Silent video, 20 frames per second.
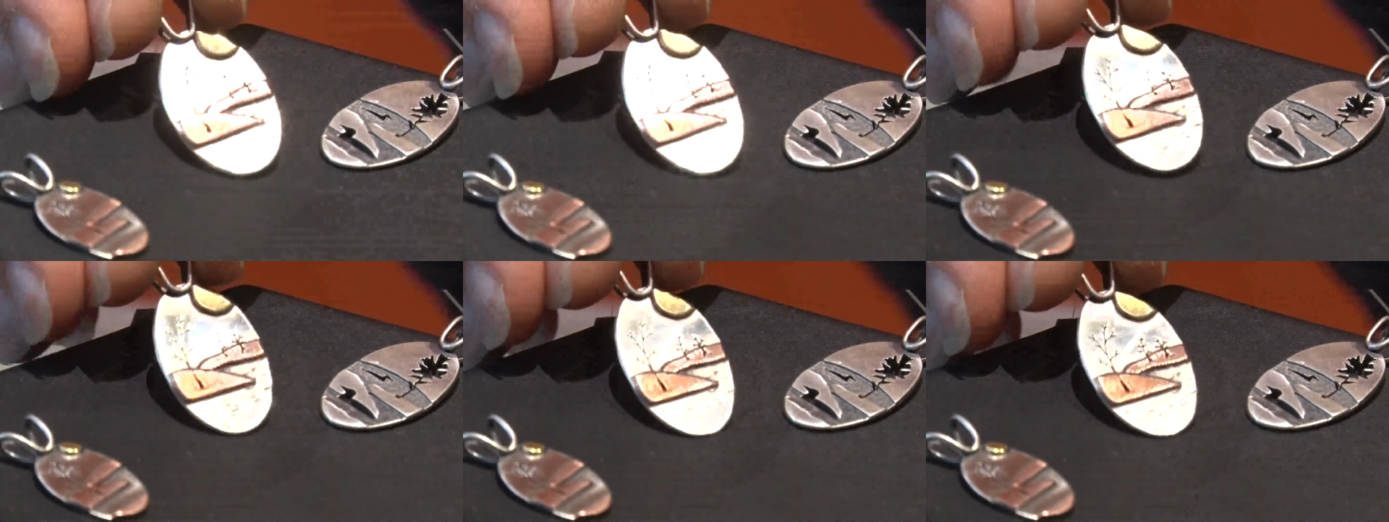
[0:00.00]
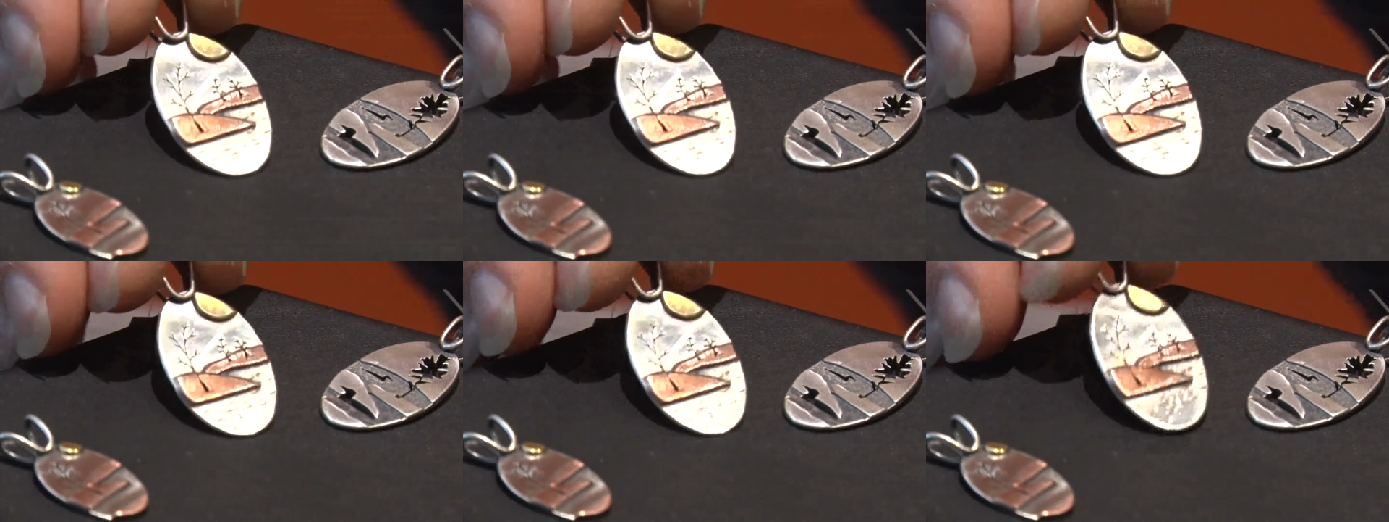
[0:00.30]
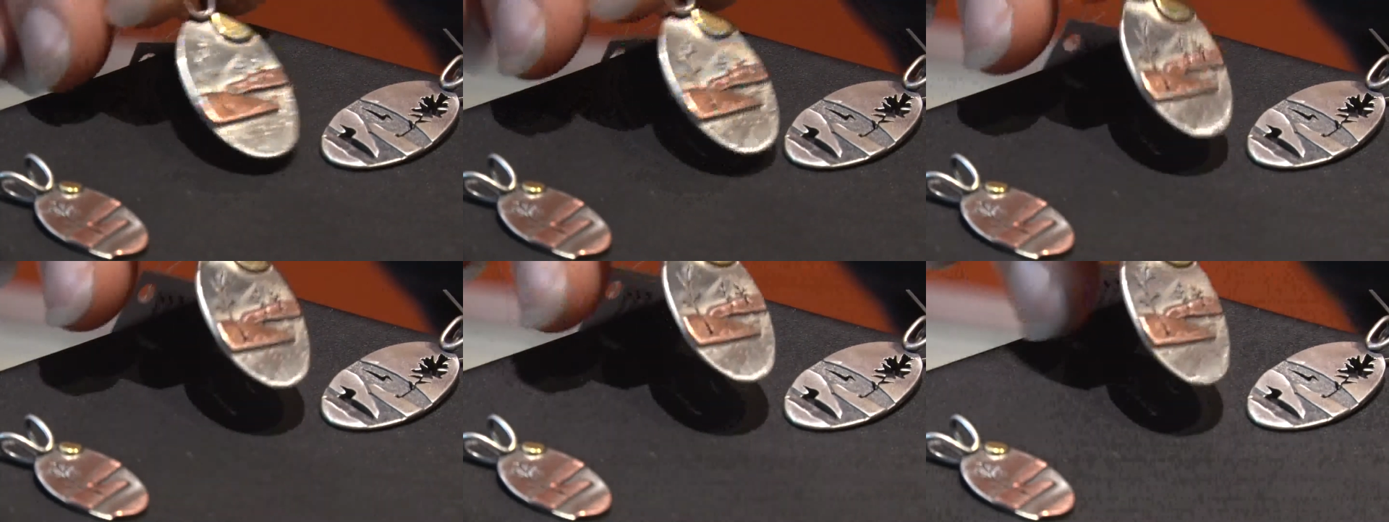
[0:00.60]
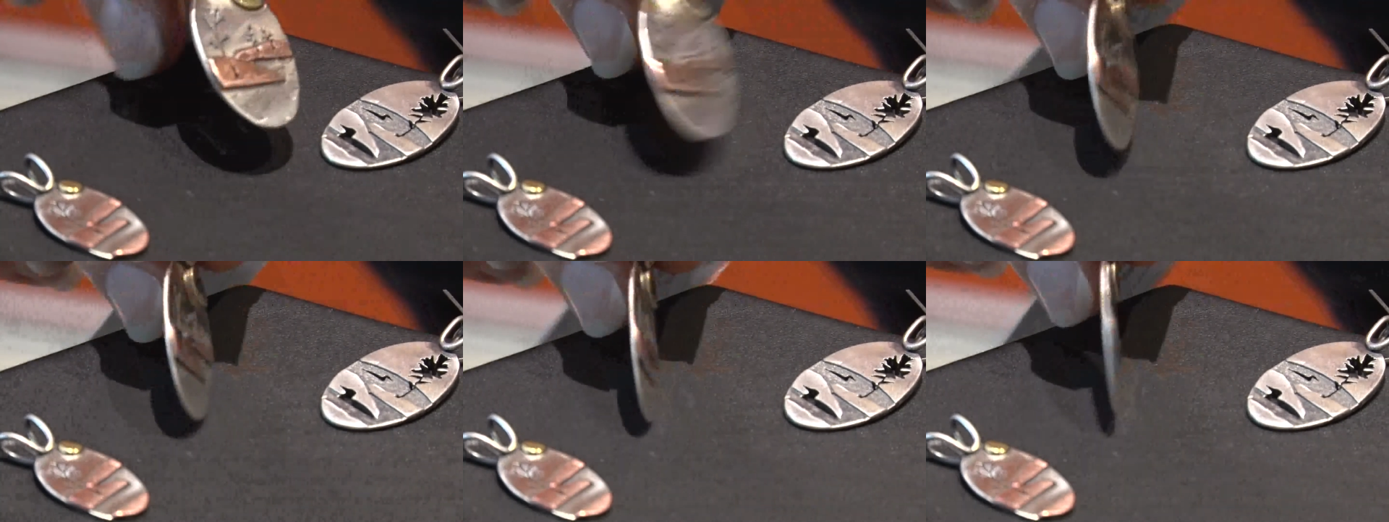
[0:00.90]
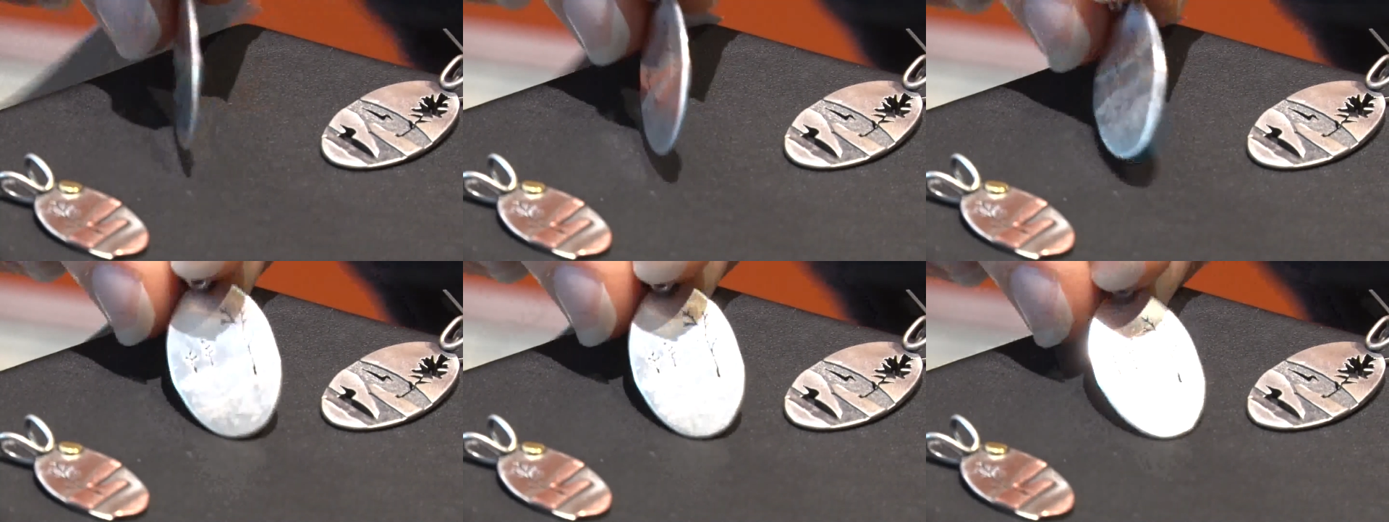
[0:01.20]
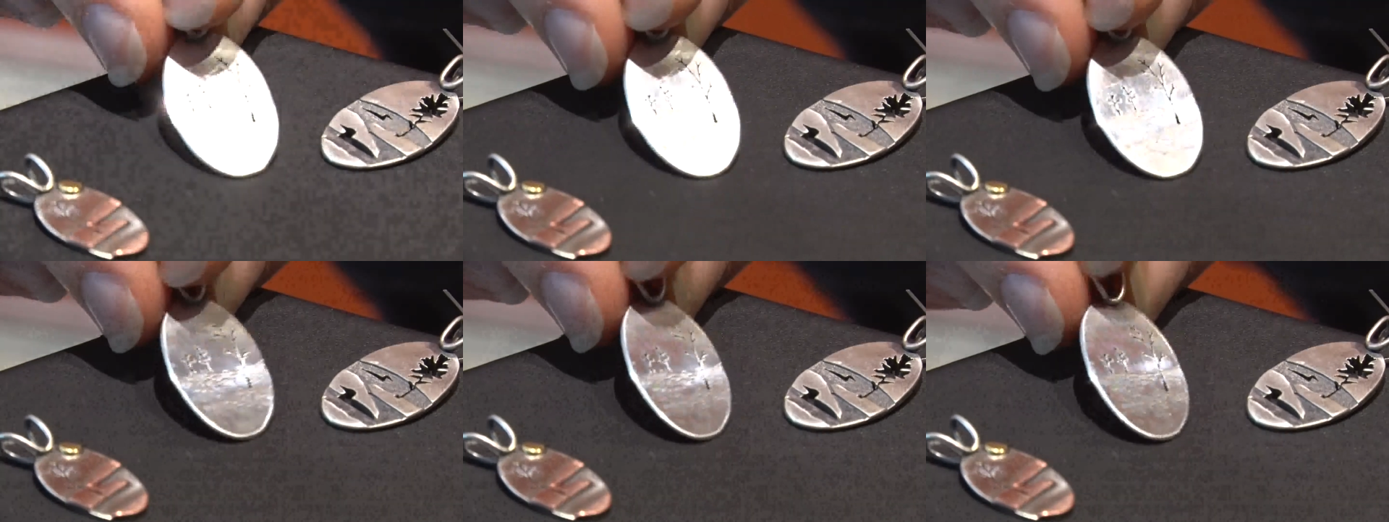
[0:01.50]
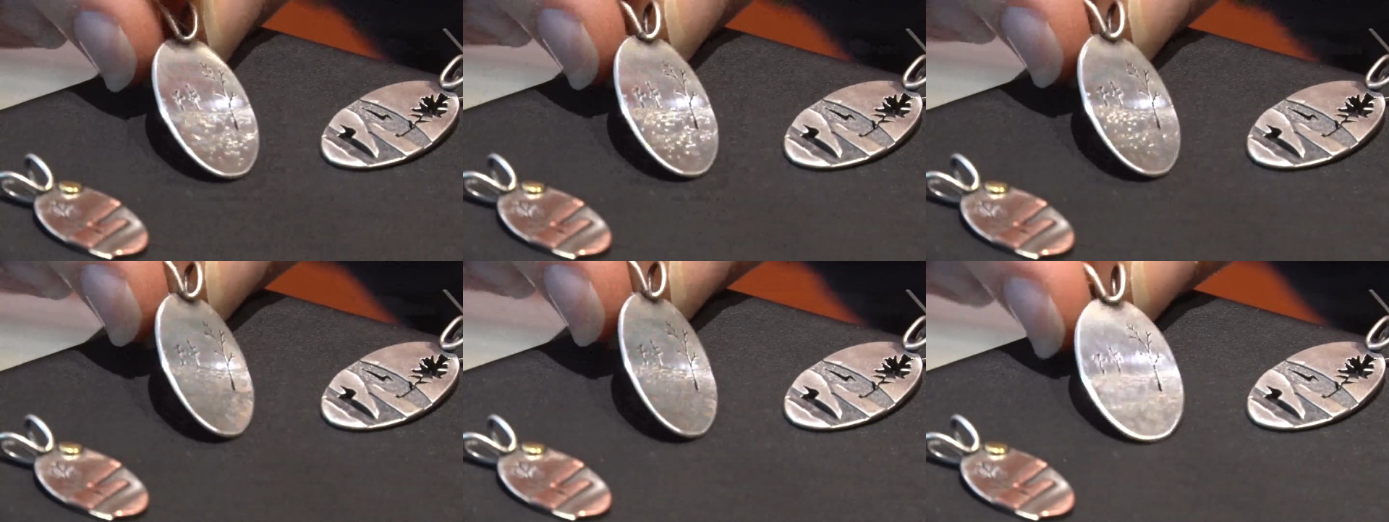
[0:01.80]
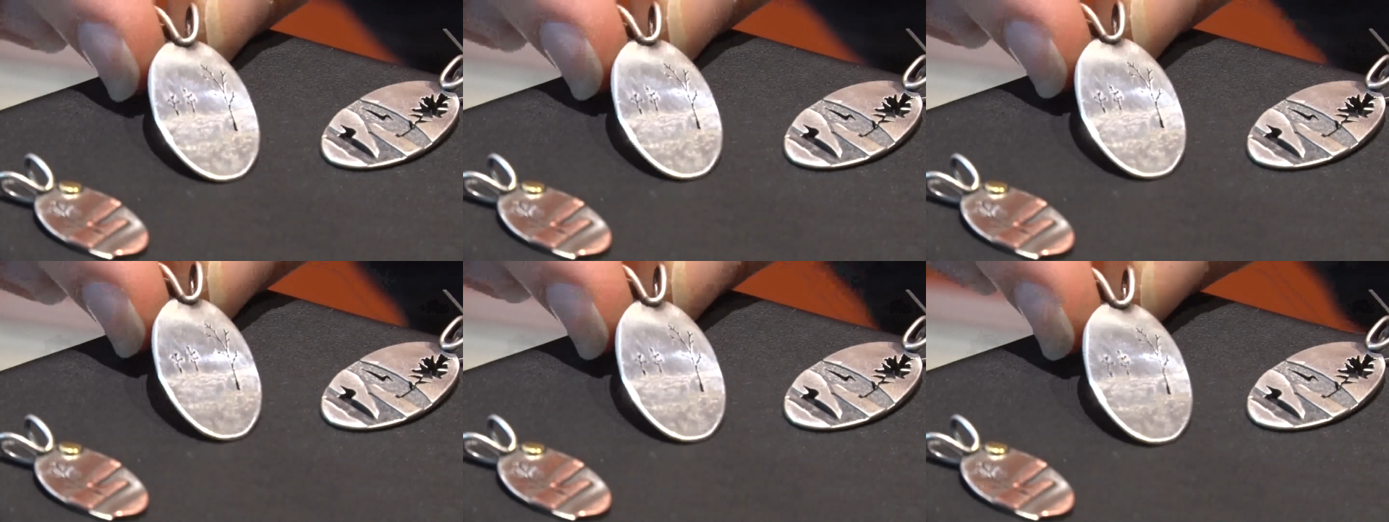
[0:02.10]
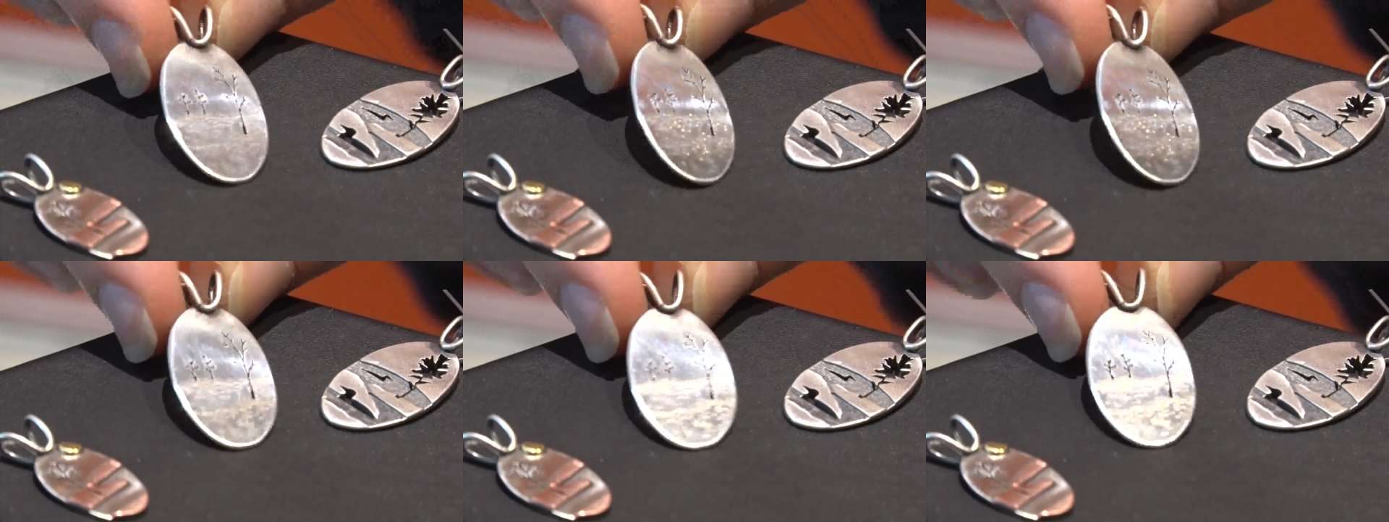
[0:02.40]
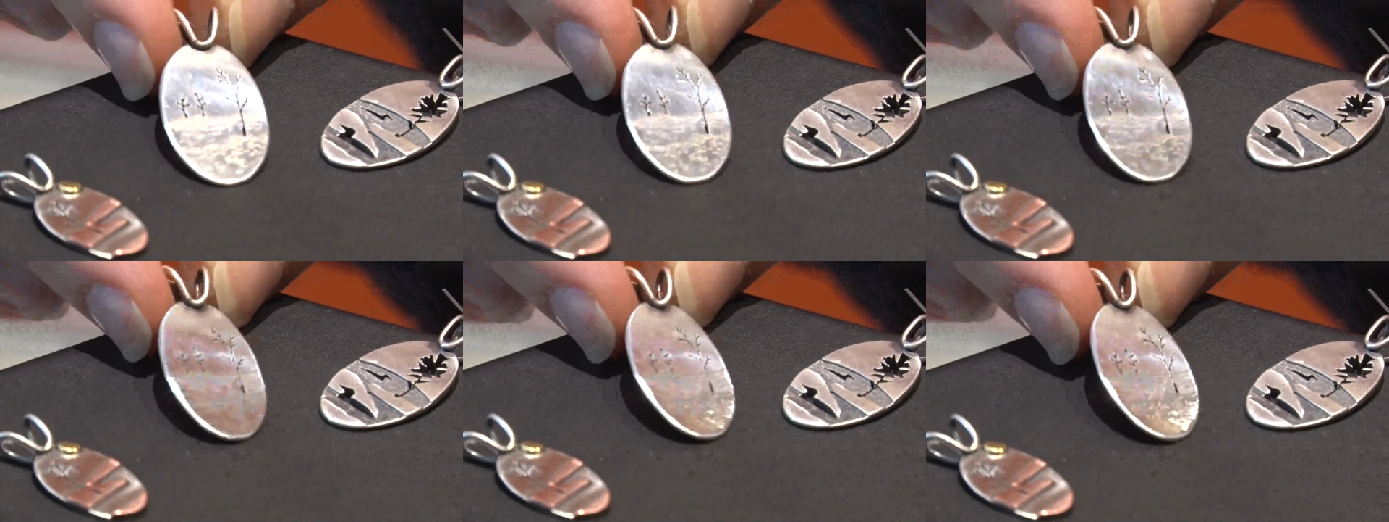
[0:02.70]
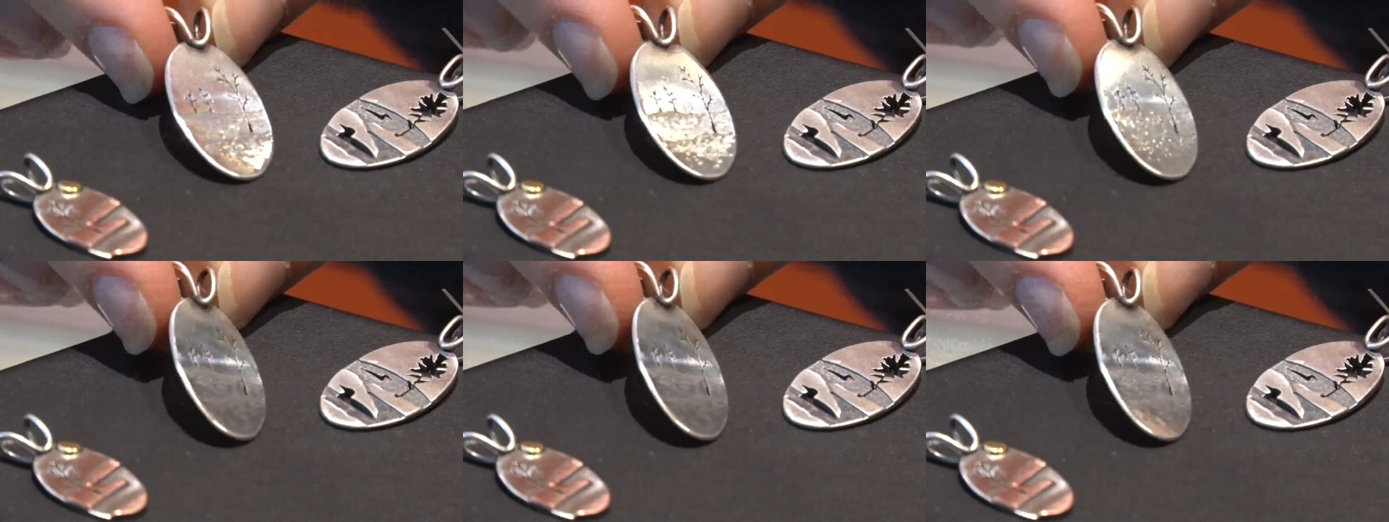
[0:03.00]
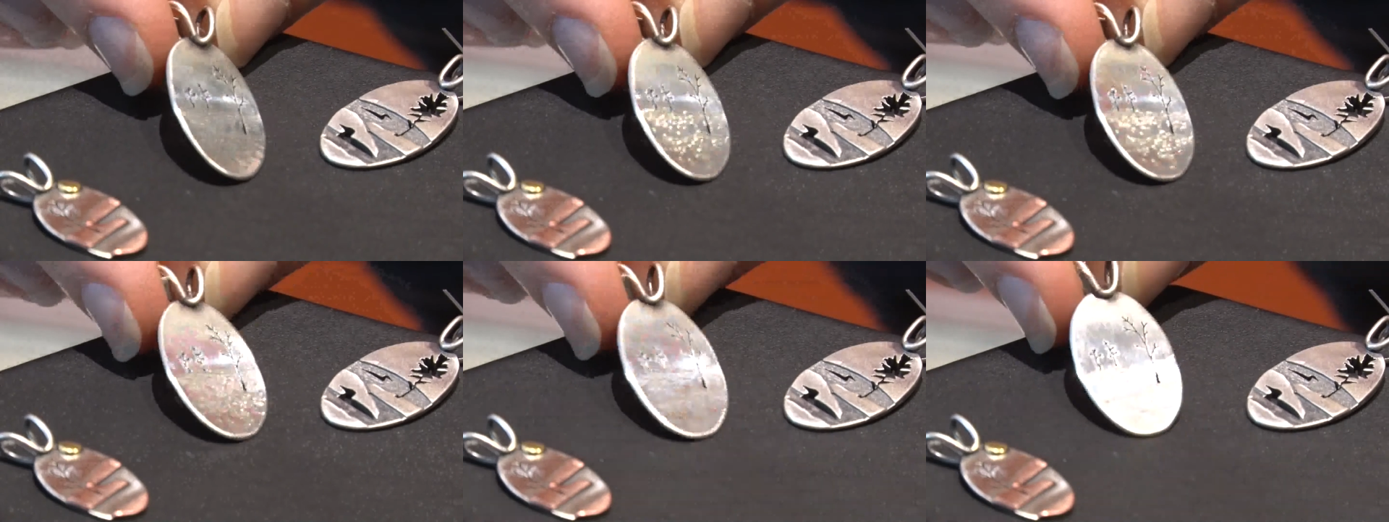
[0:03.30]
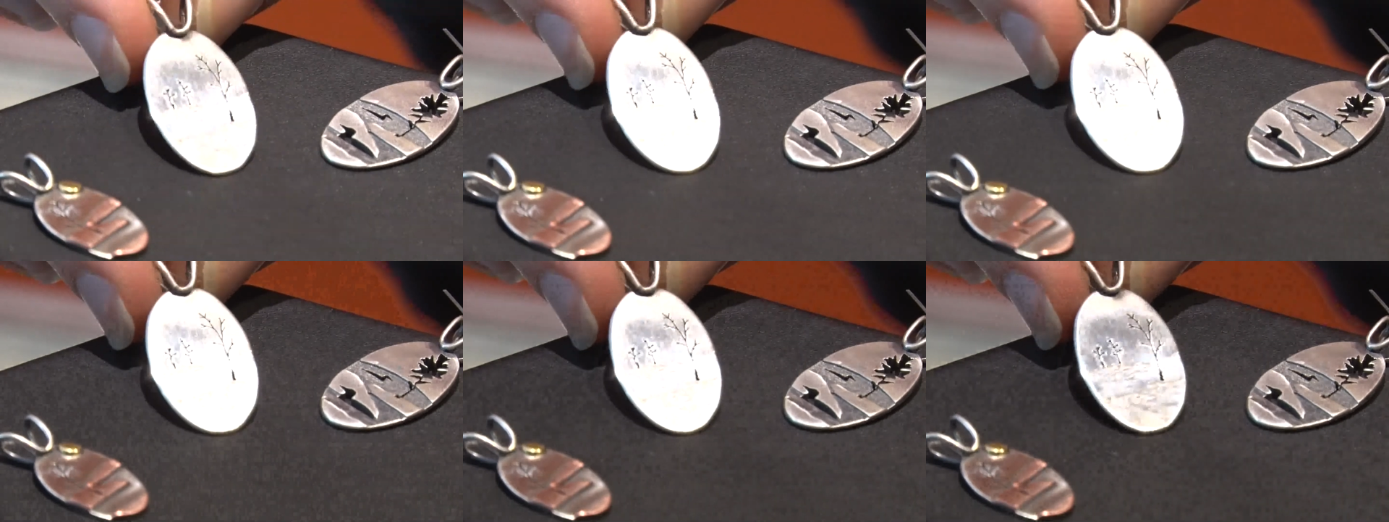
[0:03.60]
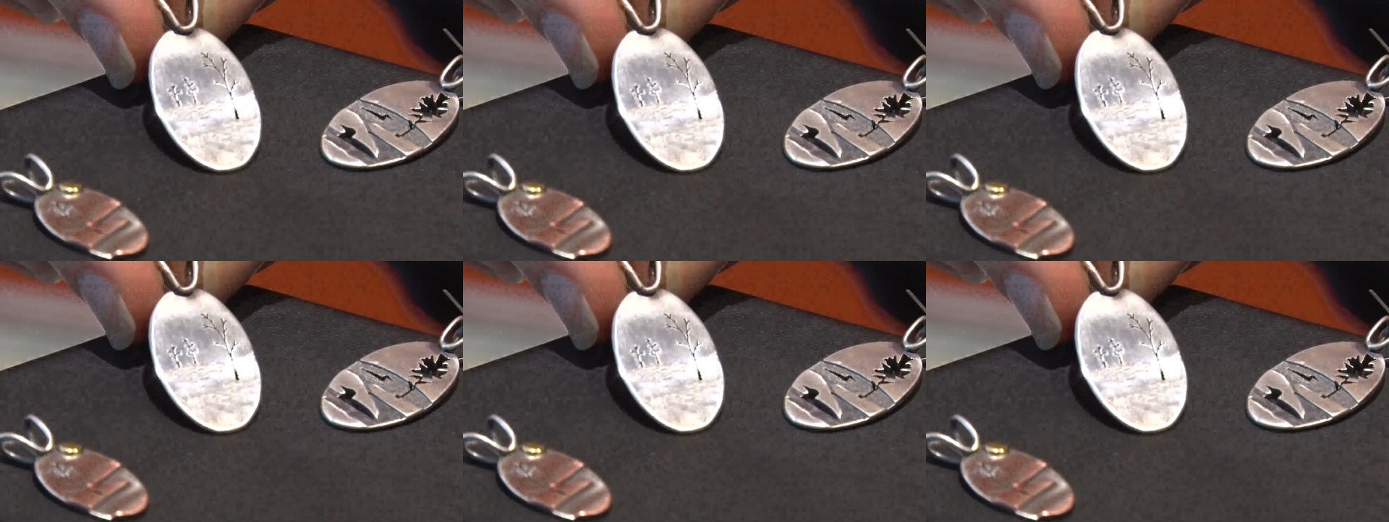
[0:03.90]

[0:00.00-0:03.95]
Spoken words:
No face is visible, so there are no lips to read.